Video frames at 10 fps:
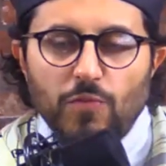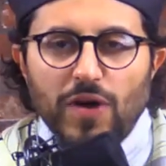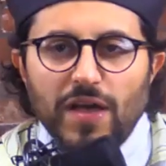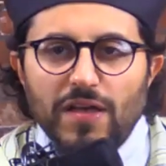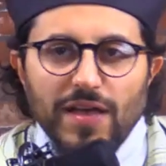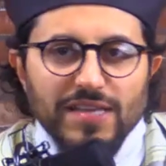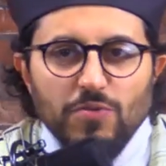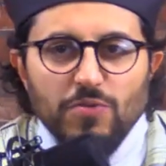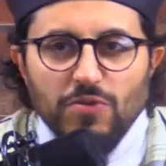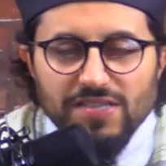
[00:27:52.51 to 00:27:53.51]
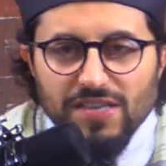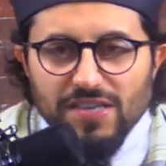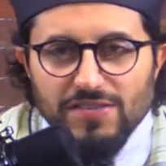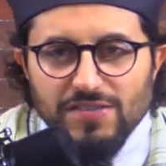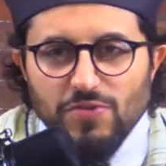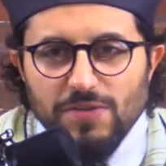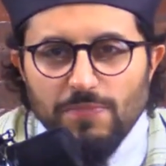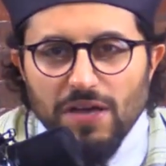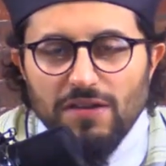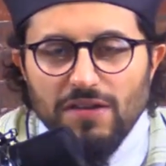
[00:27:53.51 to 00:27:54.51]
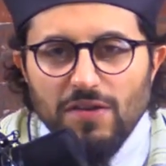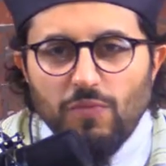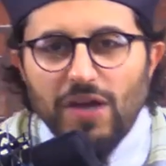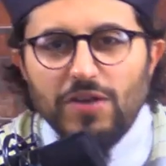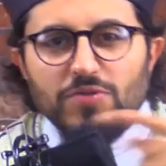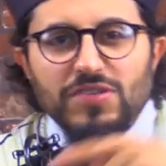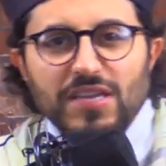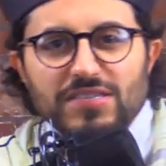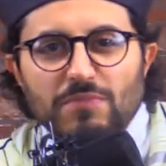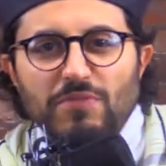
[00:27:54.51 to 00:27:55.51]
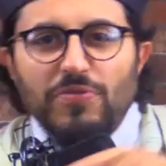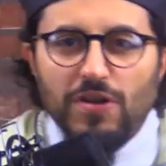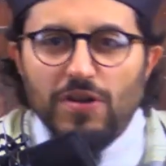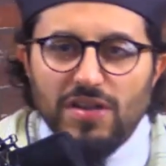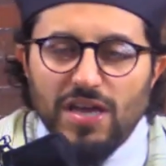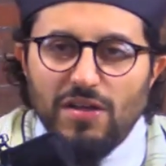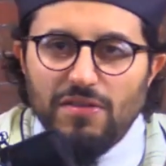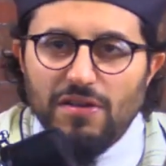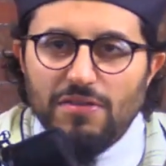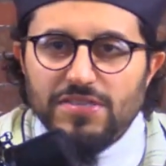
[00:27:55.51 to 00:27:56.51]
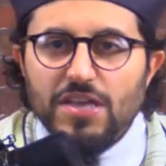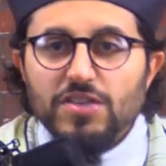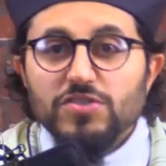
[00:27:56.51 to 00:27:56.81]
Why, as the Quran says in Surah Al-Baqarah, why do you take some of the book and not all the others?